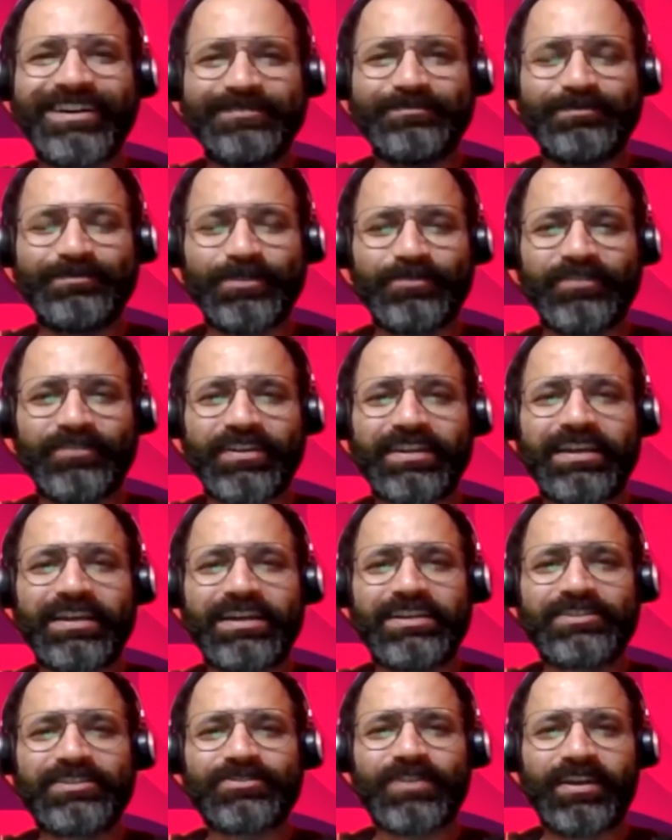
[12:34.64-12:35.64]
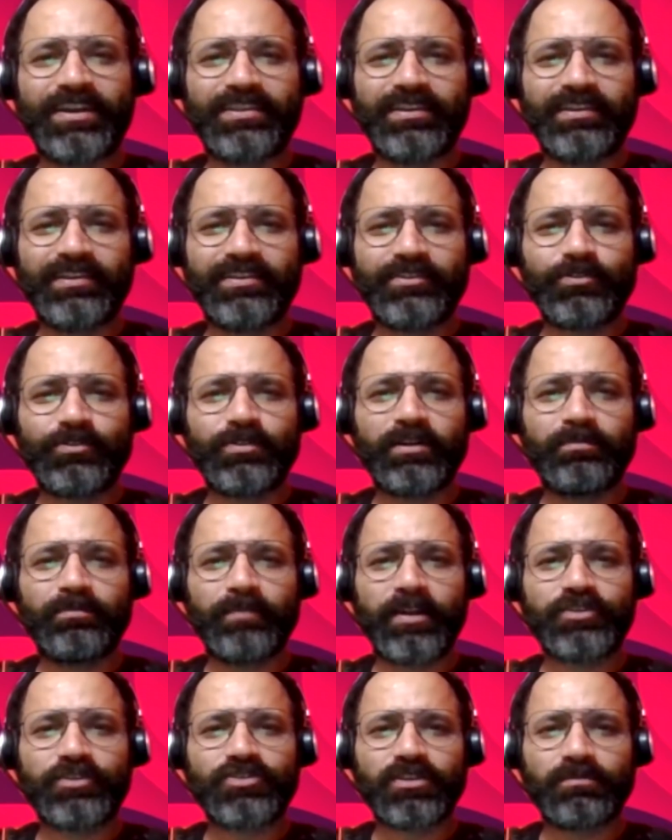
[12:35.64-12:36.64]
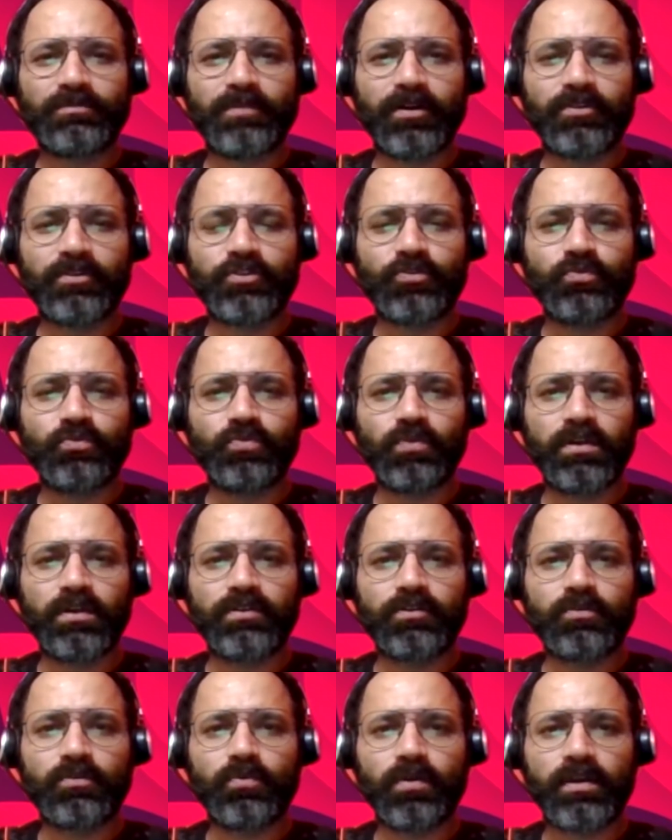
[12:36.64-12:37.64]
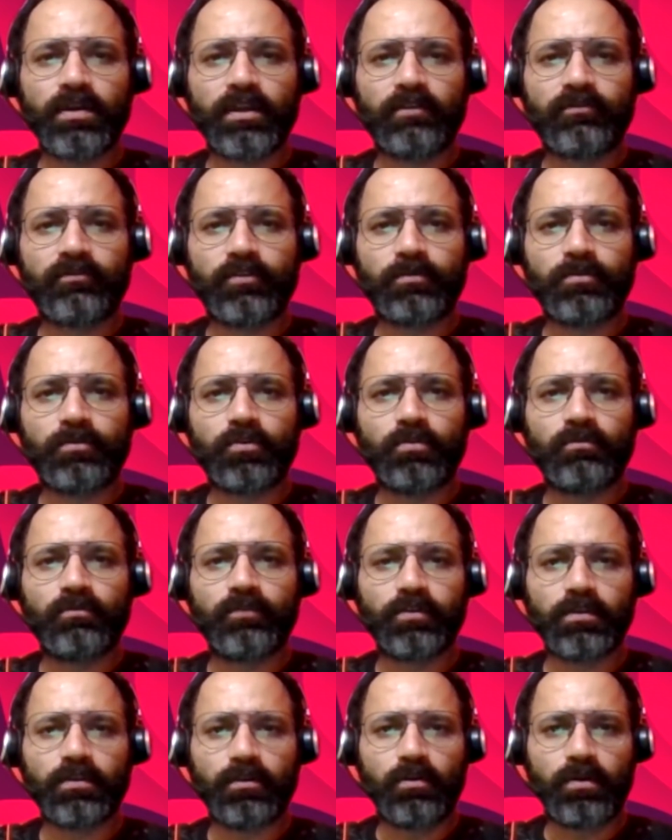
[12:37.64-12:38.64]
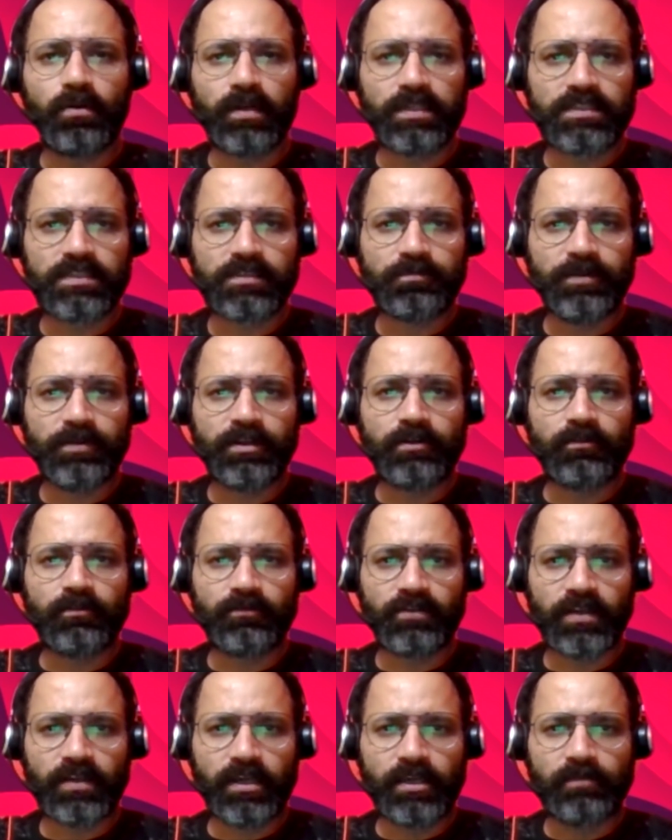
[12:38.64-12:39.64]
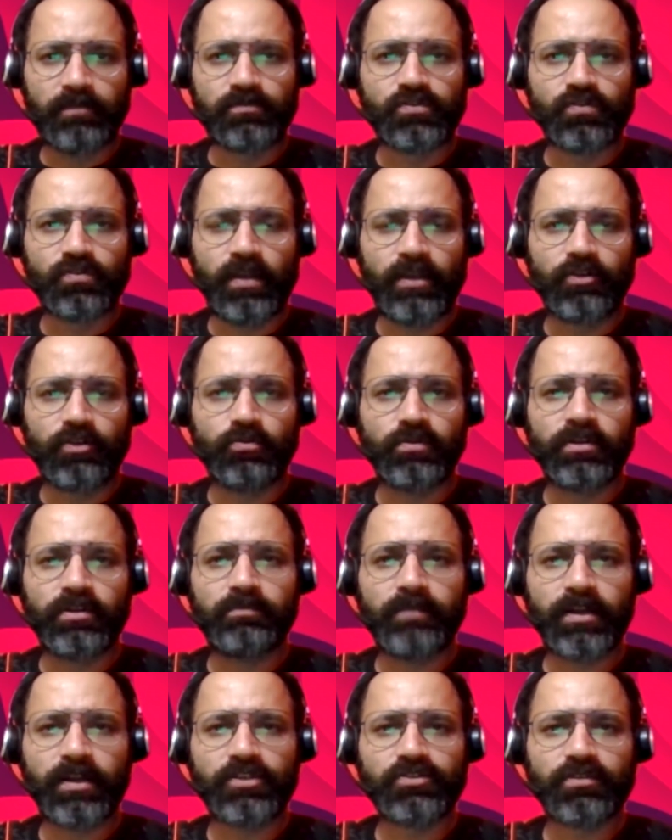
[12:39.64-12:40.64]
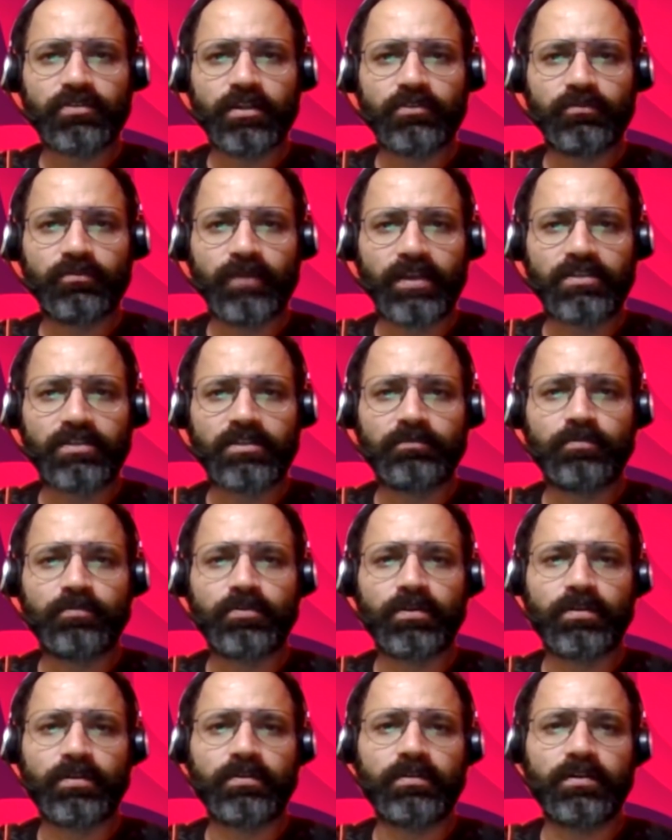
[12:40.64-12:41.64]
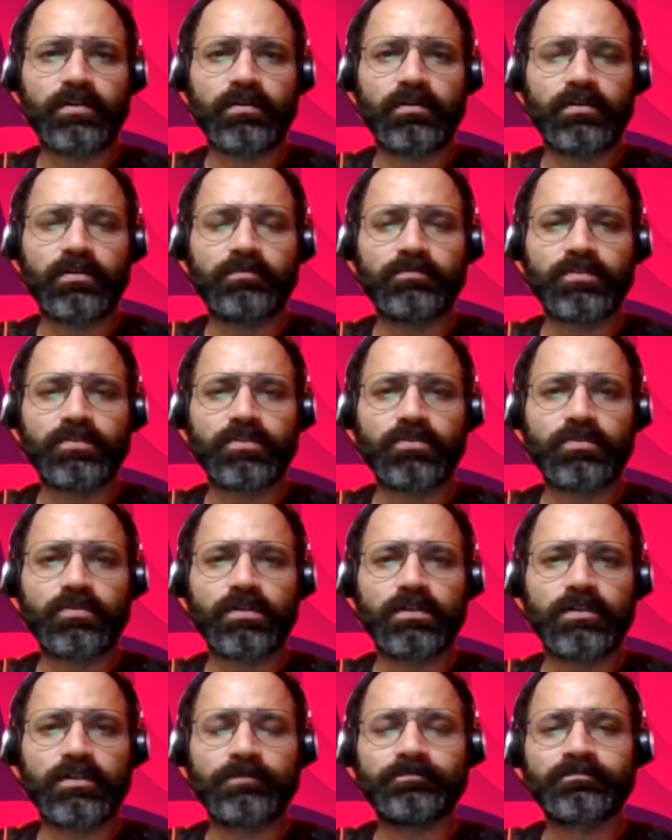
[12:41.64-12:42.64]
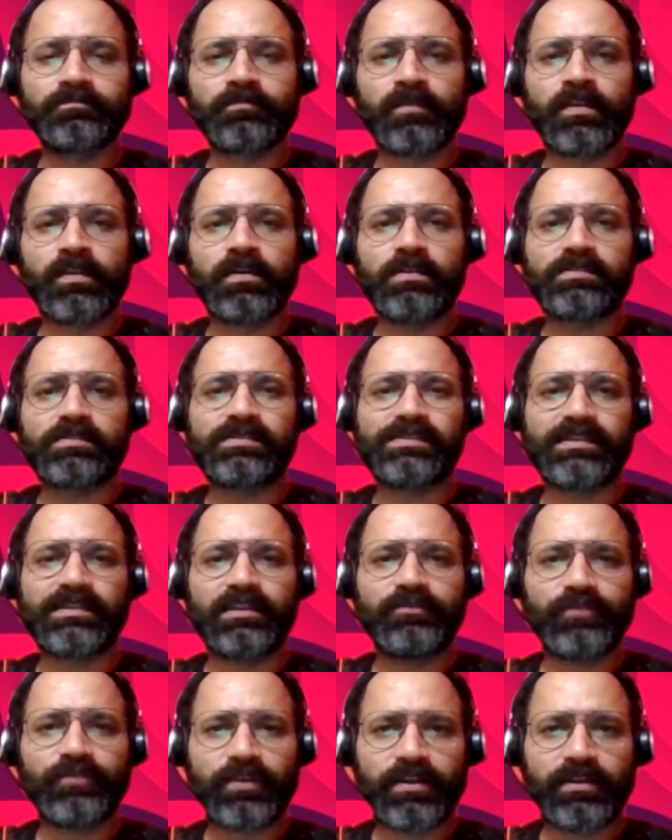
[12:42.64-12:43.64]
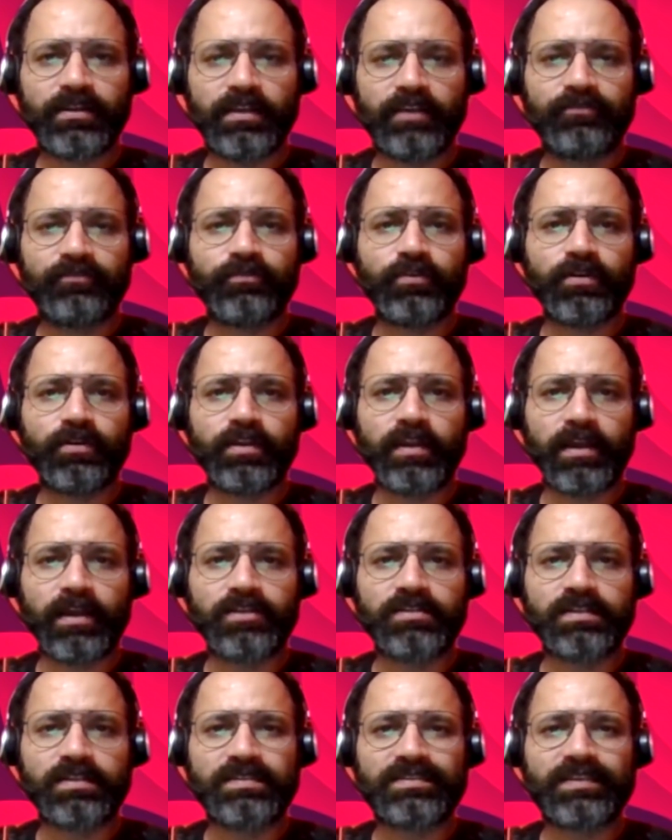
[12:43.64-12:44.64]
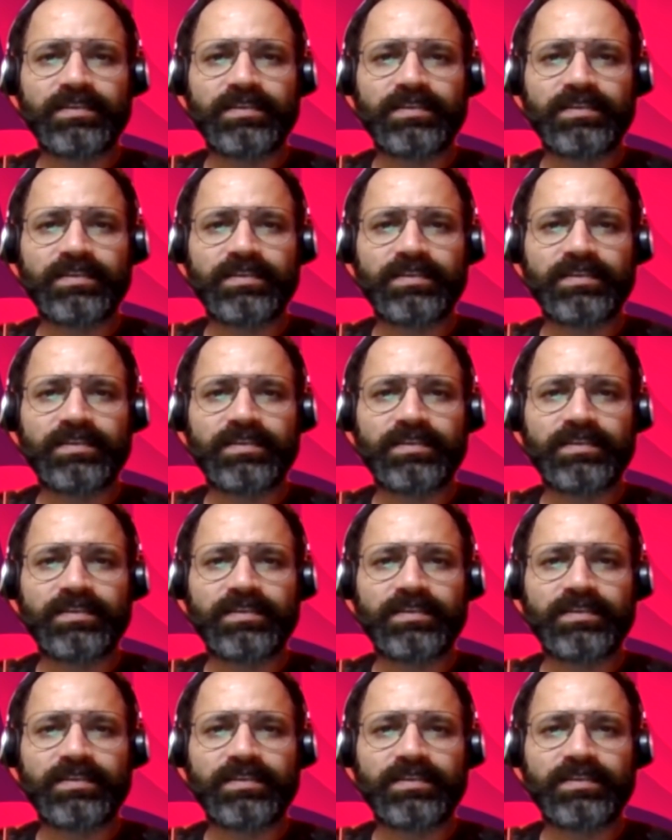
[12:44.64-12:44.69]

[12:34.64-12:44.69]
Perfect. So I think you did mention about you, working from home for the longest period of time. So, and you did mention that you've actually put in, a significant effort in actually